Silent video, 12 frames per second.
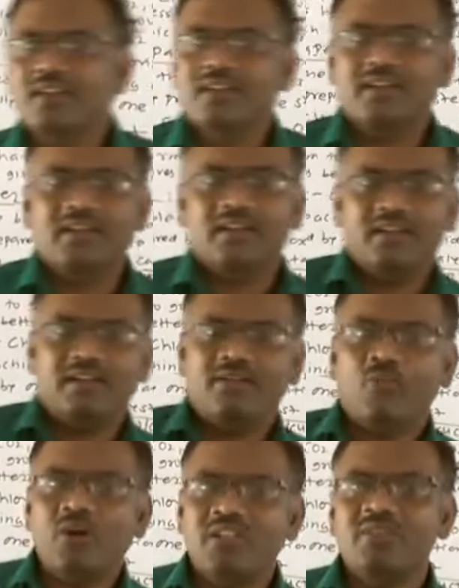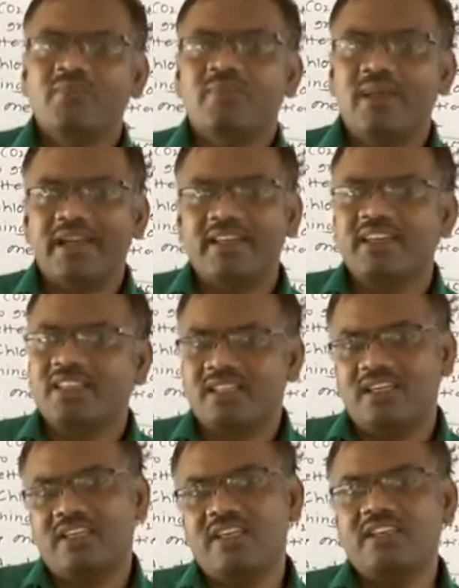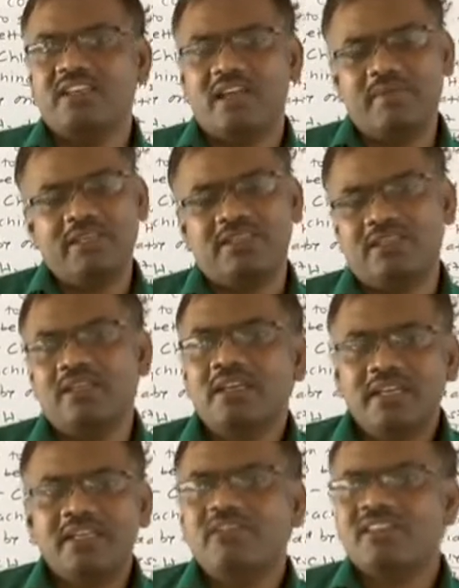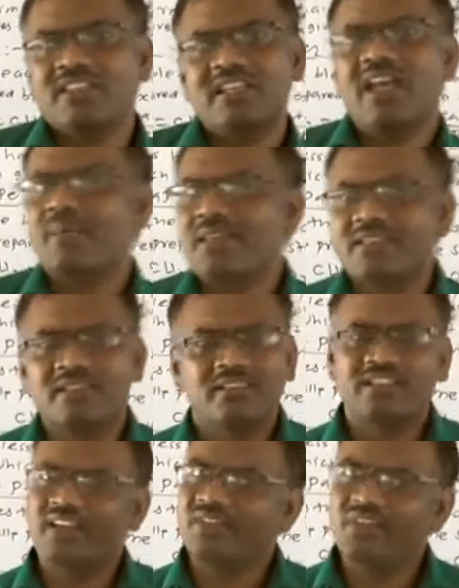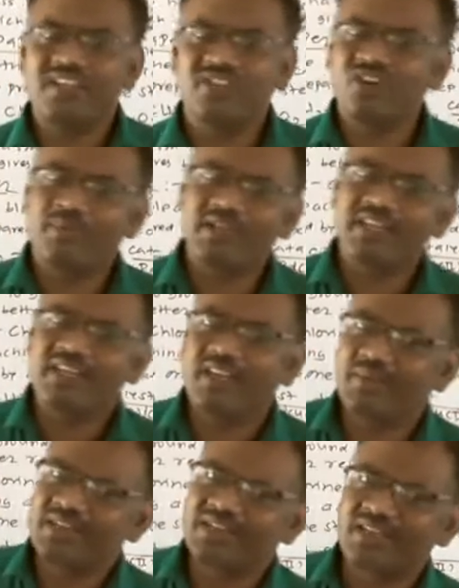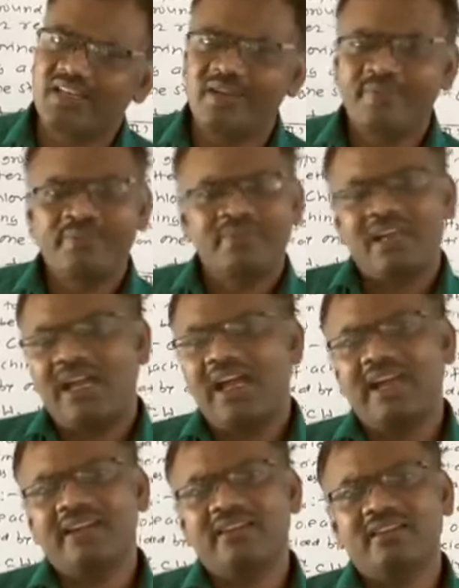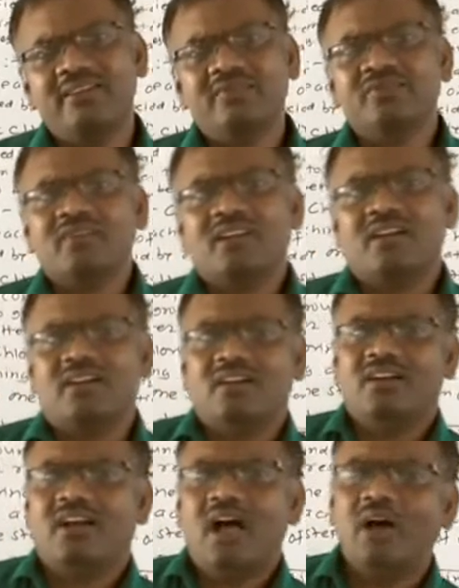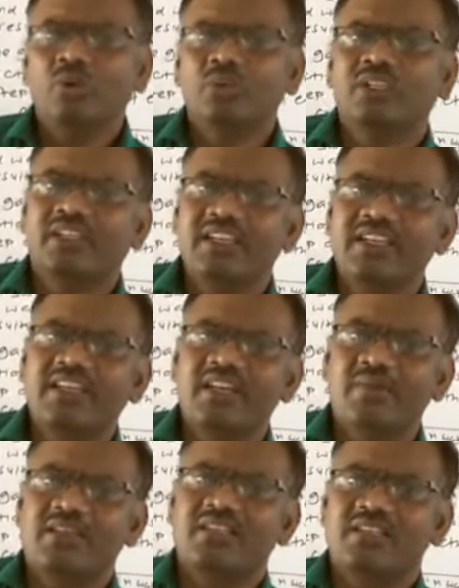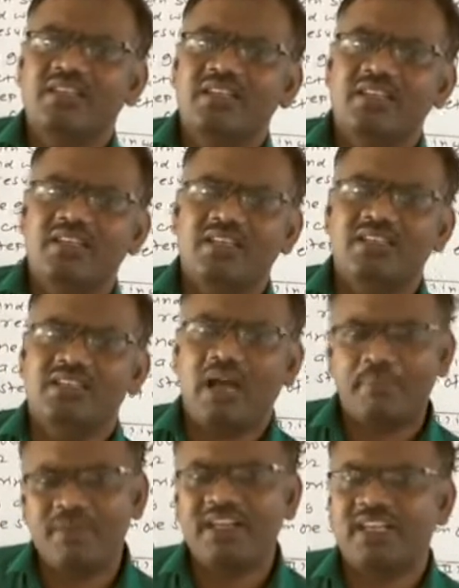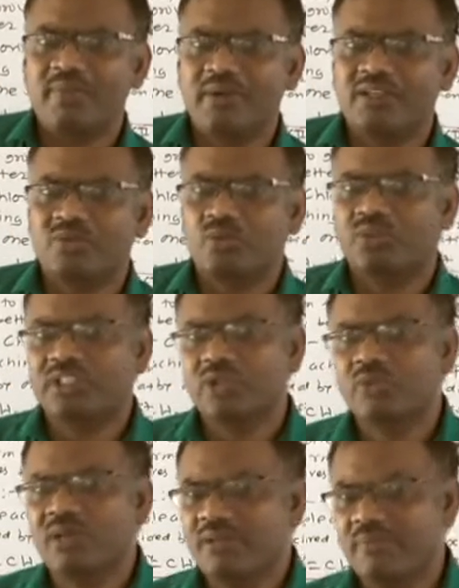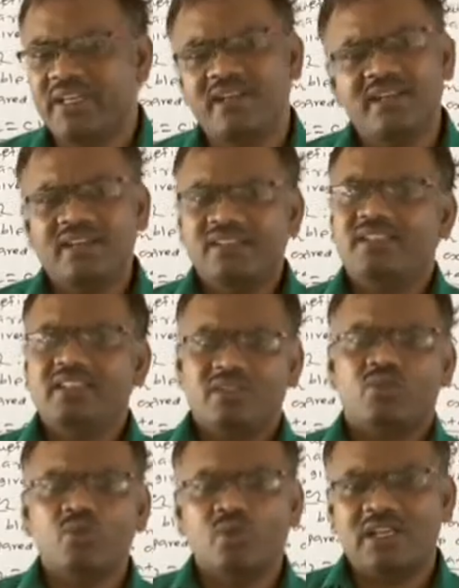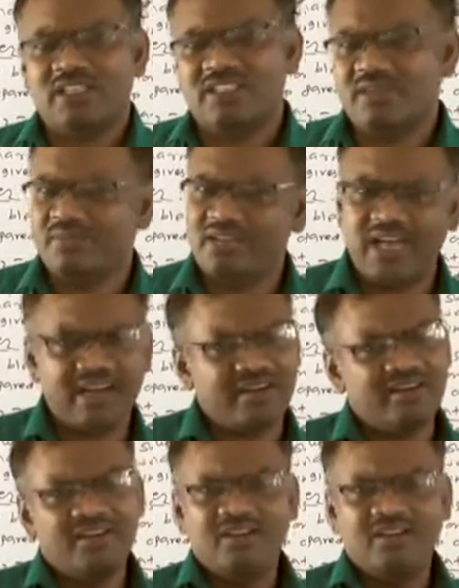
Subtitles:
what is meant by green chemistry. In your syllabus, the definition of green chemistry and how the green chemistry is applicable to the human being. These two concepts are